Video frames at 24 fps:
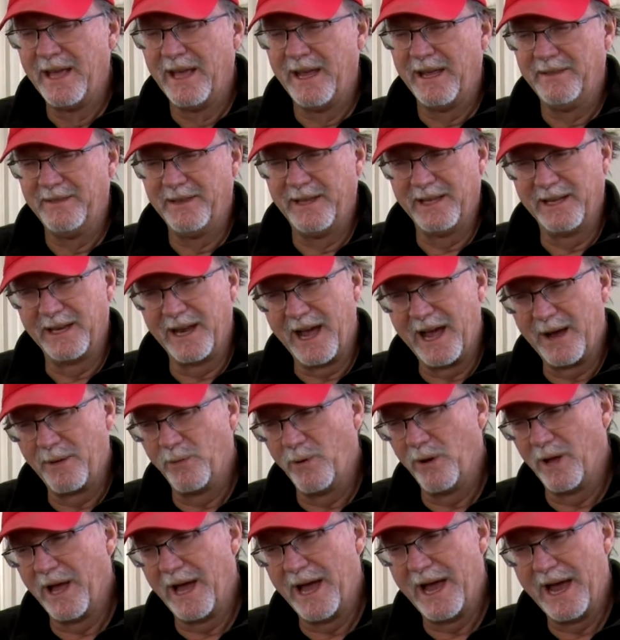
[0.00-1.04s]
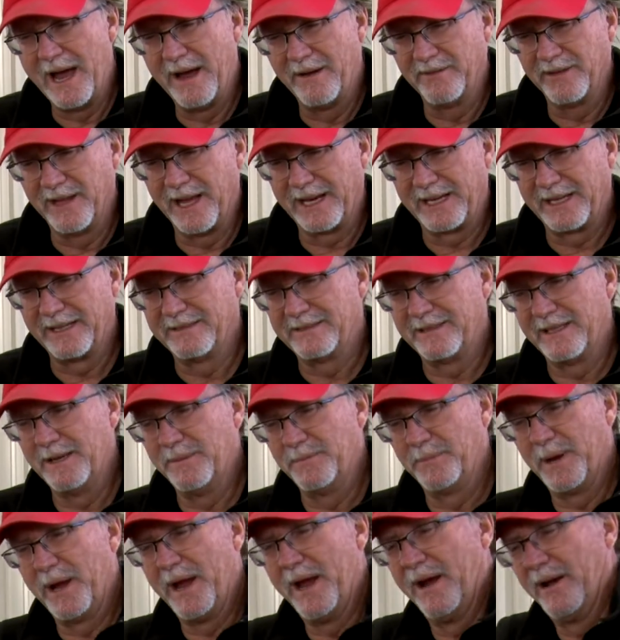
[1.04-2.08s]
And then I will have like a
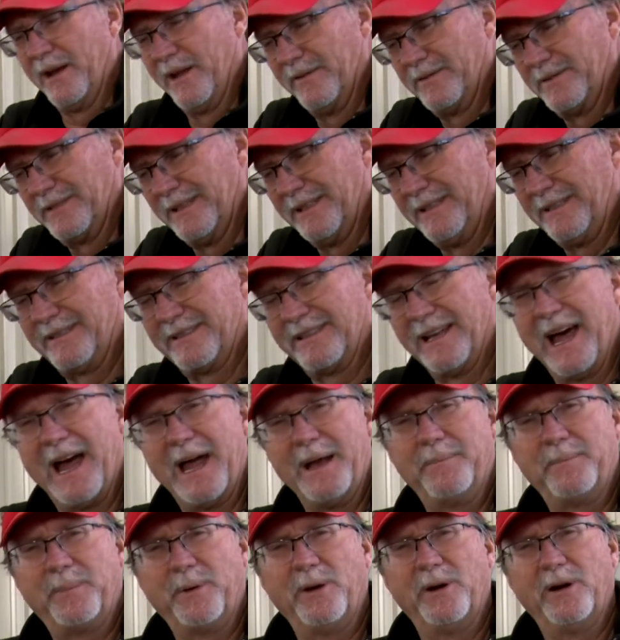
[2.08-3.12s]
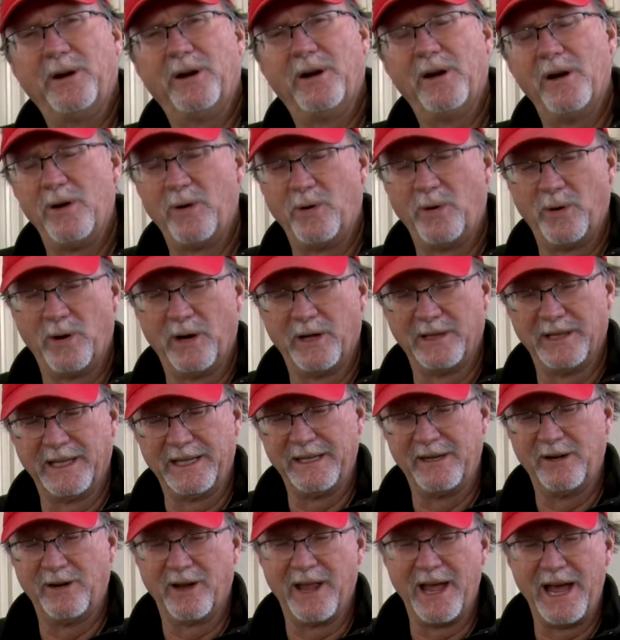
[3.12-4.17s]
10 pound FC Sniper or a
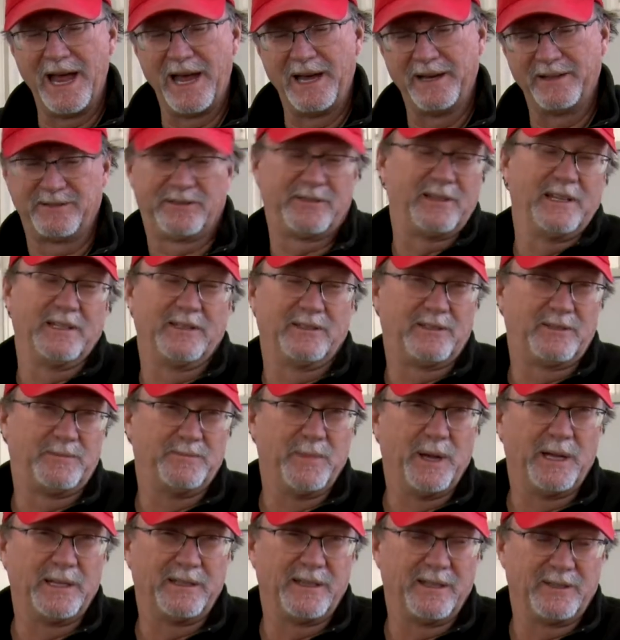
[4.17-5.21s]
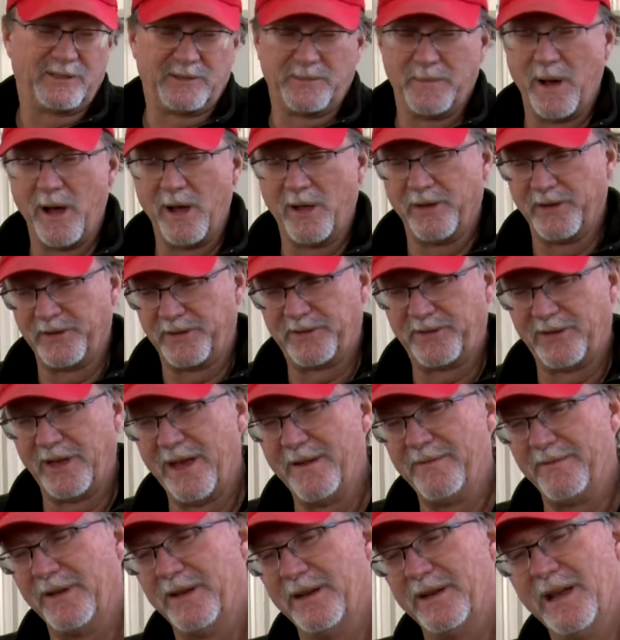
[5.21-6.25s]
leader line as small as
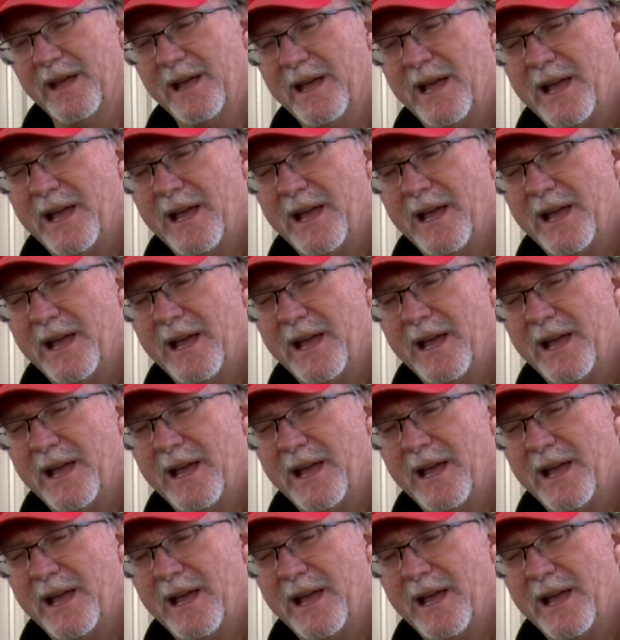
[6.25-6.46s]
7